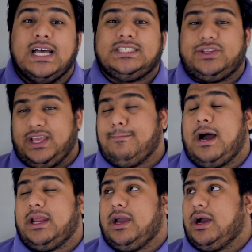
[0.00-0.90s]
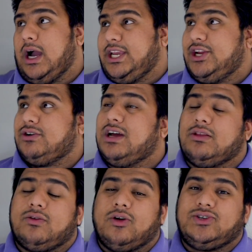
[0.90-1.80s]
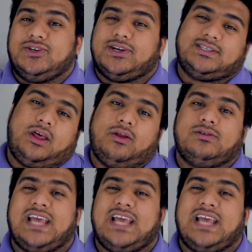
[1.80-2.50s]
So think about it a year down the road, 2 years down the road.